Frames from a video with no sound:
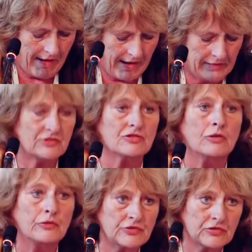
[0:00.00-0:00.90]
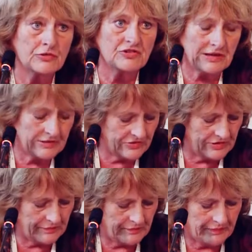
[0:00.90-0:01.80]
And it's also
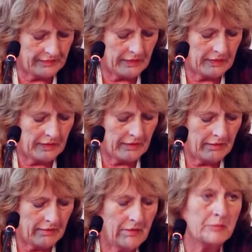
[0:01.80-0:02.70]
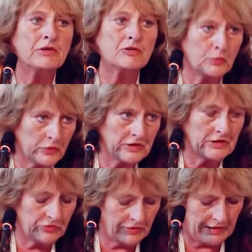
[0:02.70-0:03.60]
challenging. Because
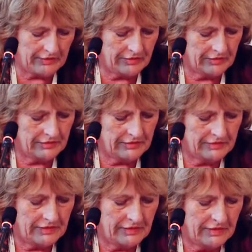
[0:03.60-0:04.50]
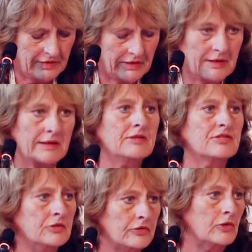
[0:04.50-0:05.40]
working together
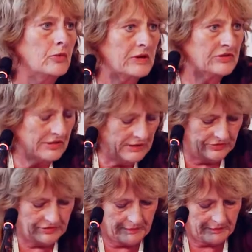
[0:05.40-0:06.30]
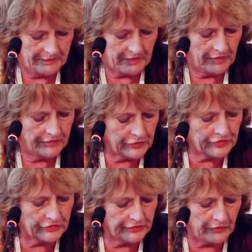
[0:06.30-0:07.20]
is not always easy.
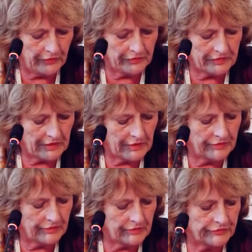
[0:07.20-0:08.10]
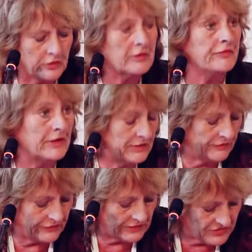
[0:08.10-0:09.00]
First of all, for
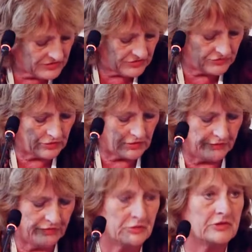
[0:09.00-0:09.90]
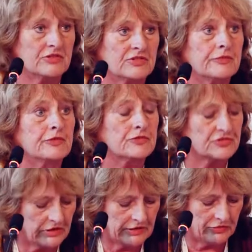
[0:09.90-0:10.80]
effective access to the government, civil
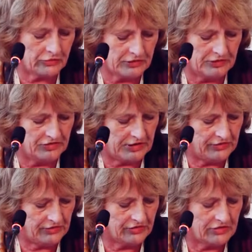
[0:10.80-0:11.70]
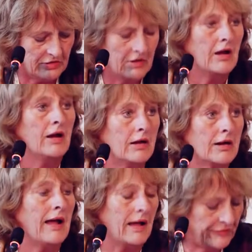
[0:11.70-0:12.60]
society organizations
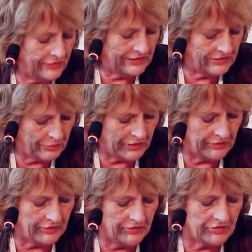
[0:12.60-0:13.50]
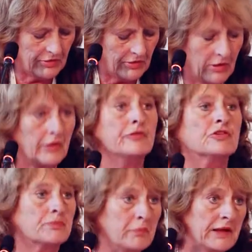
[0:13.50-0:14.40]
are heavily dependent on the
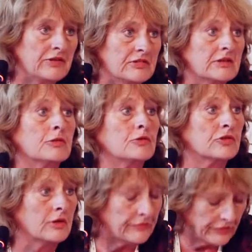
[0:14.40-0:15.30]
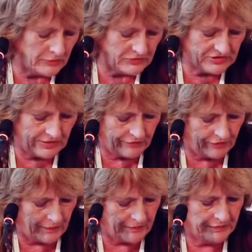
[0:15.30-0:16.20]
space that those governments give
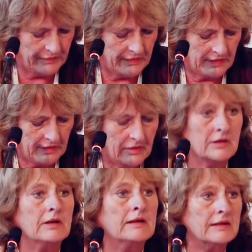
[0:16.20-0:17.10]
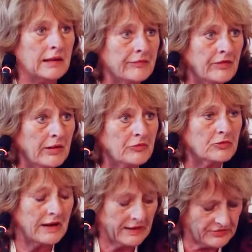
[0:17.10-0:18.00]
them. give them
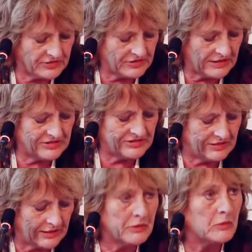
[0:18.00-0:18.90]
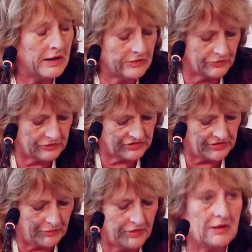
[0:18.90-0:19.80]
to exercise their right to
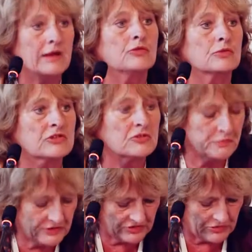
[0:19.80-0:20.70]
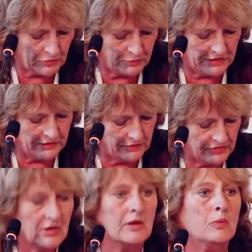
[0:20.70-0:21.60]
assembly and to express their
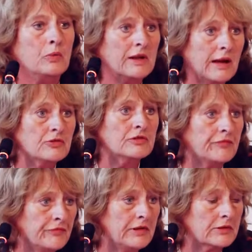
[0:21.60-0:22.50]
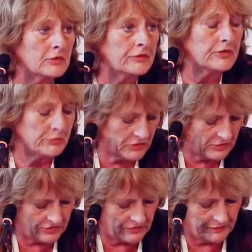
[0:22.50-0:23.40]
opinions without the fear of
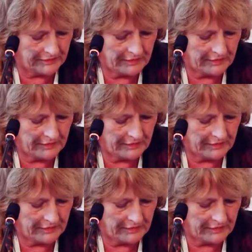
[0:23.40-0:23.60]
repercussion.